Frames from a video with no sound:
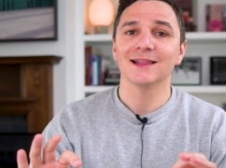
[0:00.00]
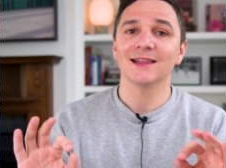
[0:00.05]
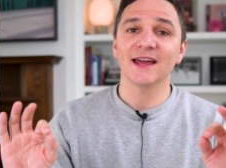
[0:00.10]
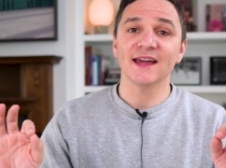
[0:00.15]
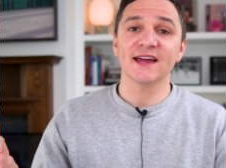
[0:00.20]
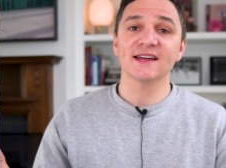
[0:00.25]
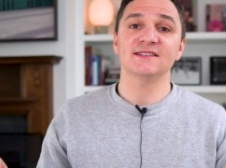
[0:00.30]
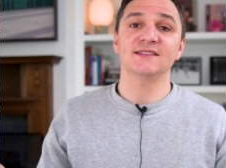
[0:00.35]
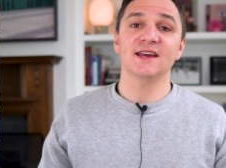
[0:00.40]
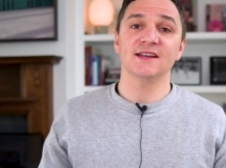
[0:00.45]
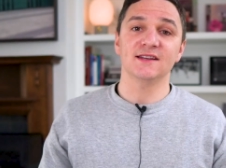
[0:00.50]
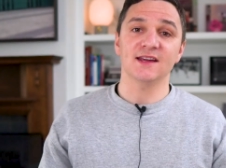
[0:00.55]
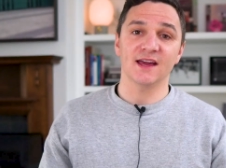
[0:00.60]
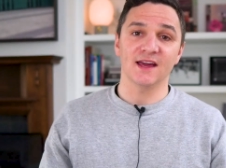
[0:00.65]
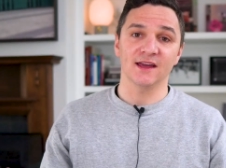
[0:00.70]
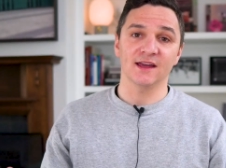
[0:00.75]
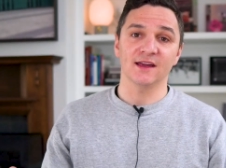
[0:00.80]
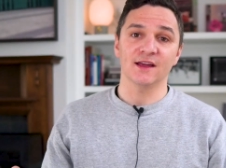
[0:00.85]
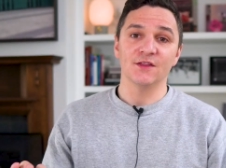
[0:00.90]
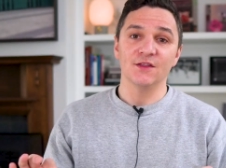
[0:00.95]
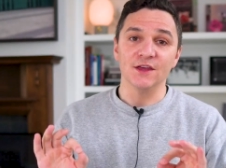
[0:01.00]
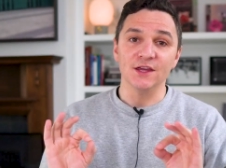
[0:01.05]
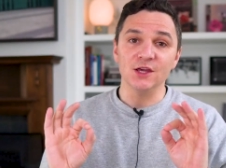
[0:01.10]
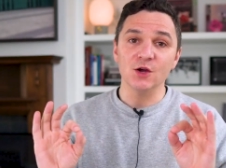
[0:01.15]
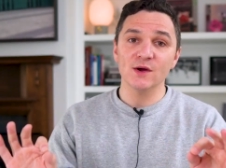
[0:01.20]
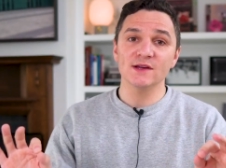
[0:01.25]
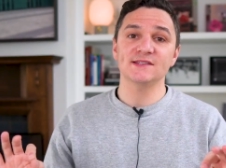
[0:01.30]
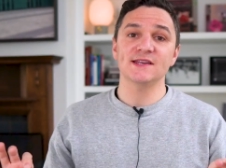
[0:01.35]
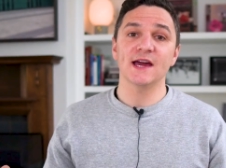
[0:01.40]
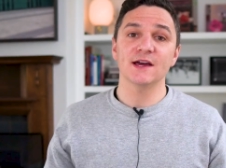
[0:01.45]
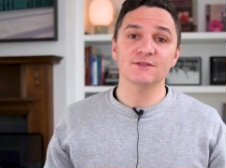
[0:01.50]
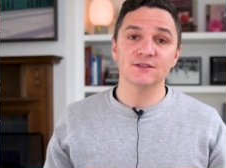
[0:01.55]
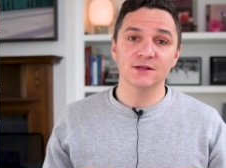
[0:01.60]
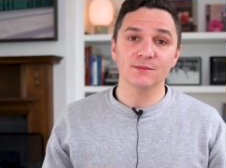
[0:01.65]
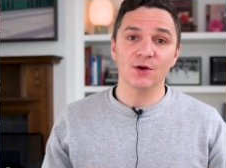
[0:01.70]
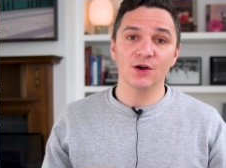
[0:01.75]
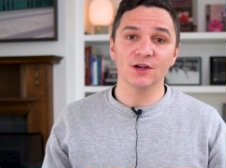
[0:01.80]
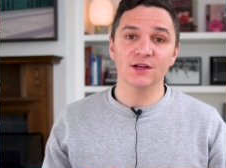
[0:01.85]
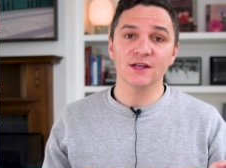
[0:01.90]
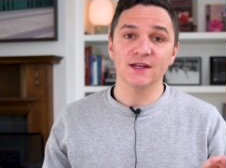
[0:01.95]
Like I said, gang, the US housing
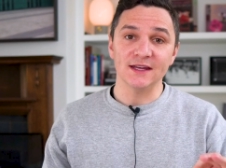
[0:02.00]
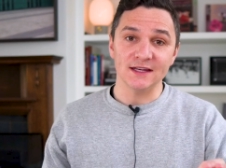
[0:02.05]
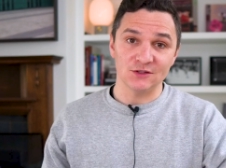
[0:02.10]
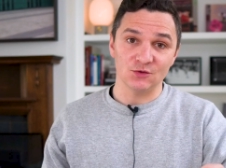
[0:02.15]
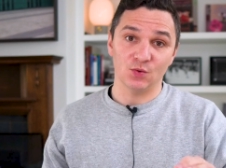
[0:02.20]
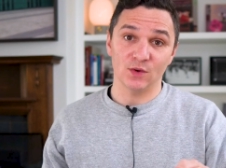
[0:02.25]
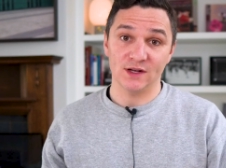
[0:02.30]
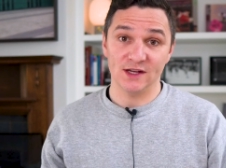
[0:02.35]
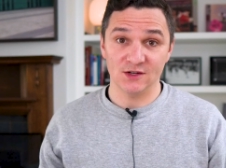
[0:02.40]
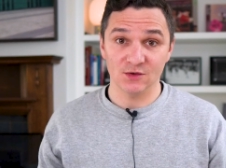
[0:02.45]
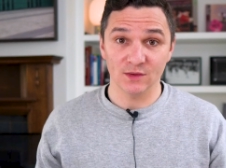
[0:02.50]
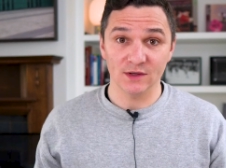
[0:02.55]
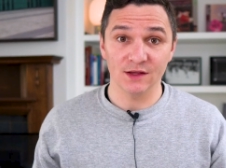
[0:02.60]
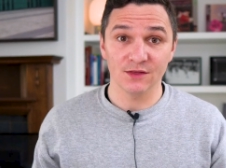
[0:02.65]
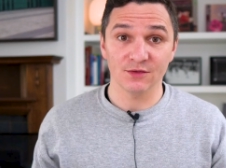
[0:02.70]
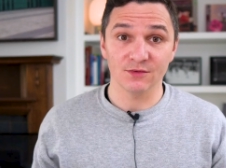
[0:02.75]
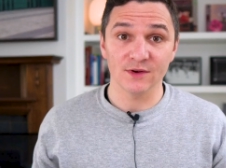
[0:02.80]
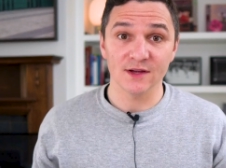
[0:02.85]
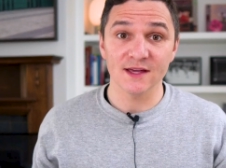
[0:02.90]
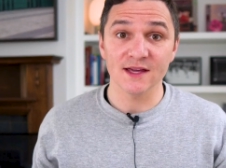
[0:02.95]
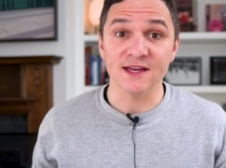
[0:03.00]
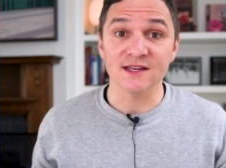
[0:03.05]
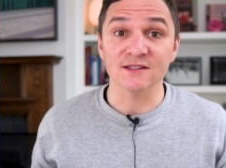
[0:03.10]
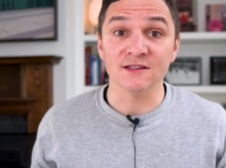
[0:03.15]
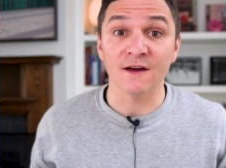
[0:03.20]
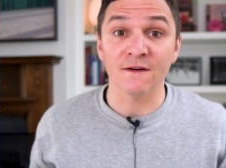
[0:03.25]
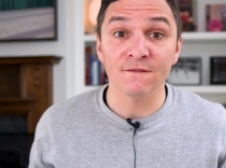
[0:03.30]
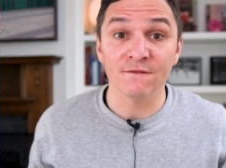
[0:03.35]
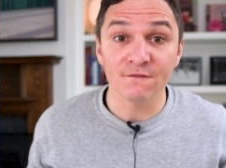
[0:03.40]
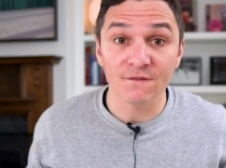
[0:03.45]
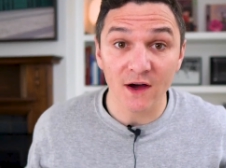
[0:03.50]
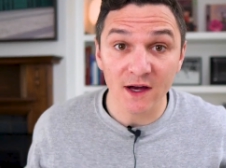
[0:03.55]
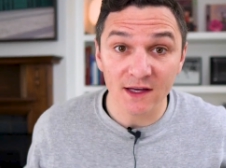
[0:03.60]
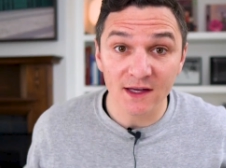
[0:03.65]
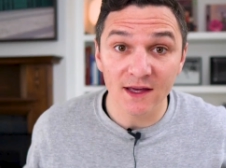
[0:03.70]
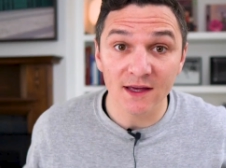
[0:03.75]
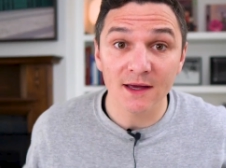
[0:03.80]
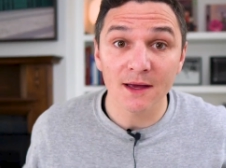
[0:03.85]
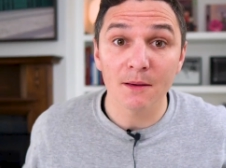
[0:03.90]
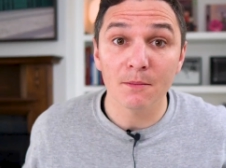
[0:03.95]
market in 2023 is a
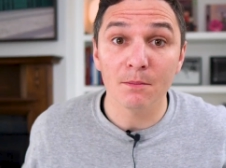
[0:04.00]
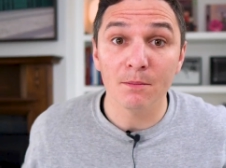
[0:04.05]
fucking